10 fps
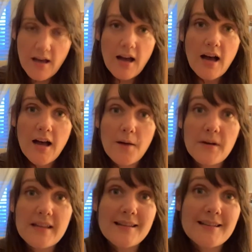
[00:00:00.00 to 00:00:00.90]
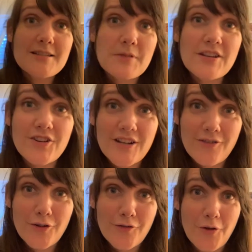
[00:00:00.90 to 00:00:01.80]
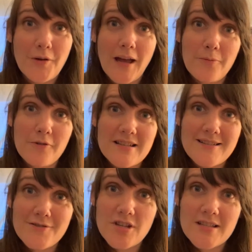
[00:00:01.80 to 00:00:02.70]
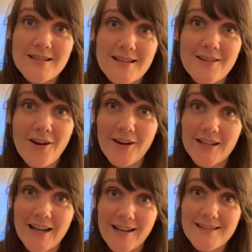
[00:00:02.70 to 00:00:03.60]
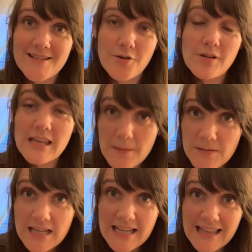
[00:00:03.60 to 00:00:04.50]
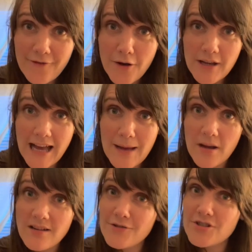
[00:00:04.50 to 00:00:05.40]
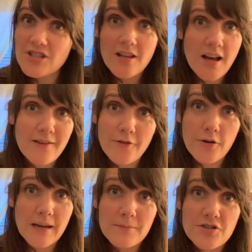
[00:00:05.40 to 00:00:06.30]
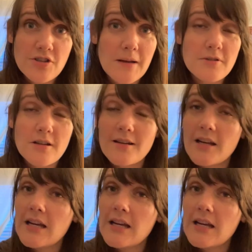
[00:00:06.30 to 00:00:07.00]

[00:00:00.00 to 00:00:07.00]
And then this week you're going to have your vocab quiz on Jason and the Argonauts. So keep studying that vocab. I know there's a lot of vocab this chapter.